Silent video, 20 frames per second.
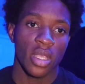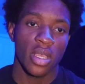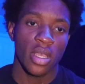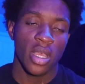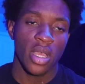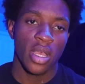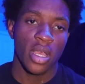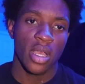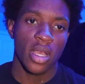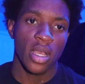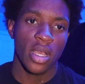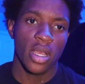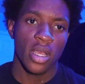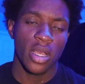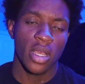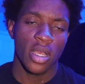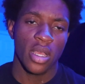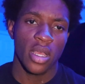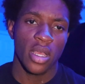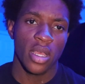I
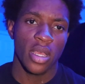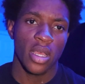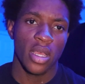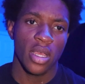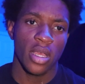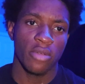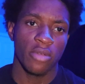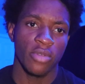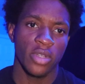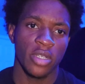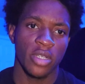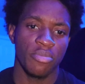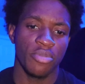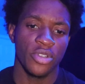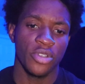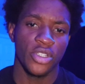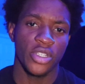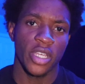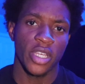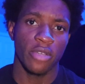really
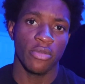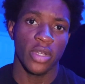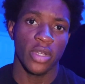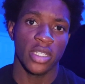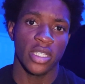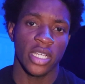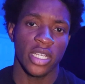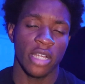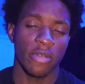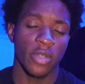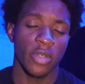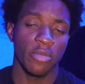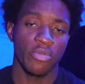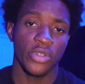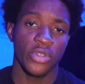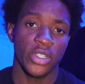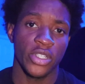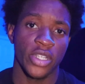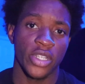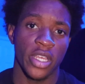appreciate wrestling. I really
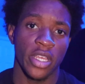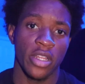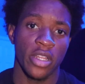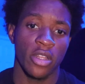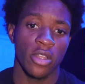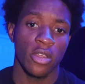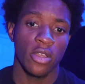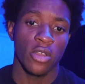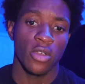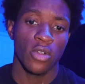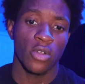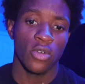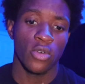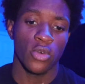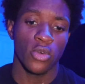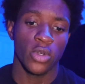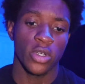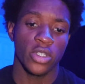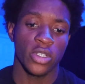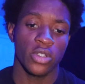appreciate
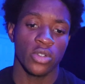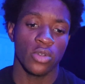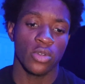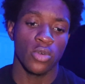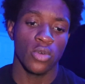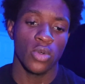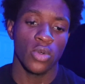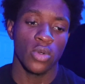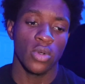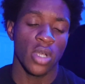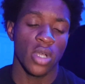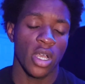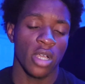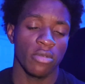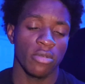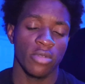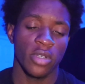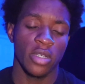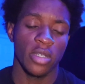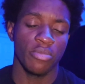chorus school. I
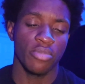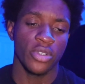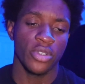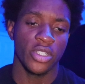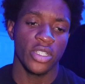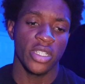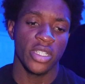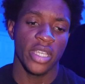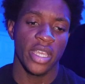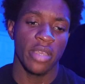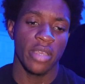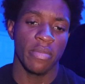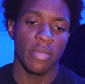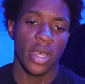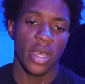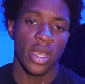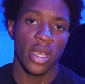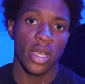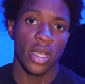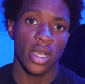really appreciate
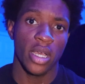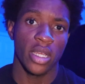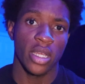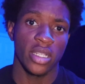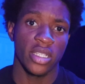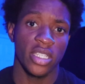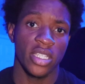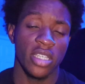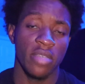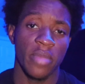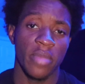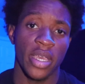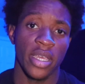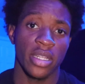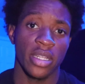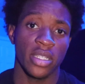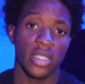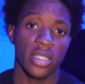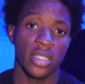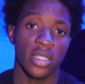my
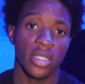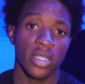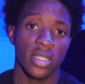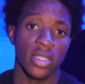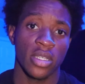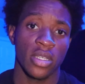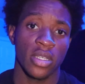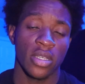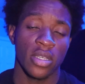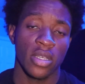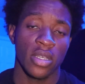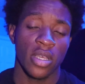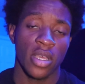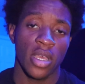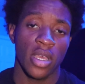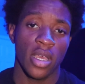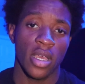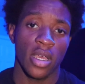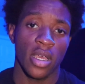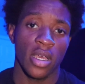teammates,
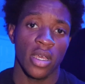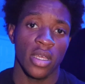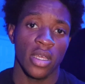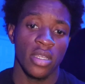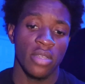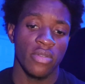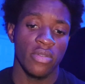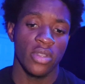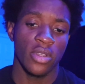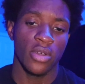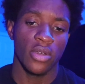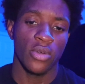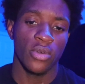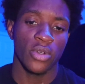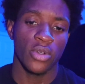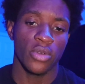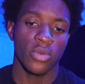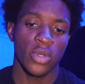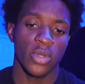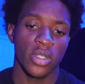even the
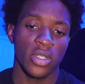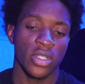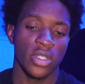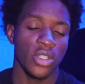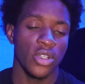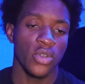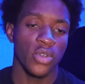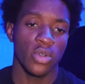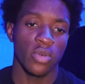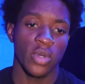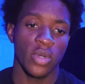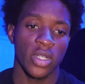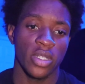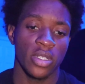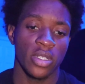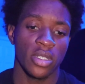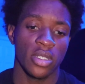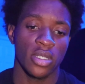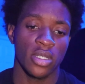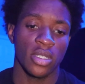older ones, newer
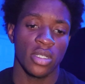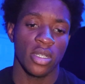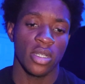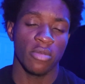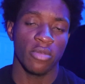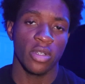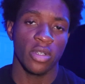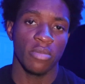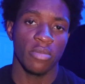ones. I really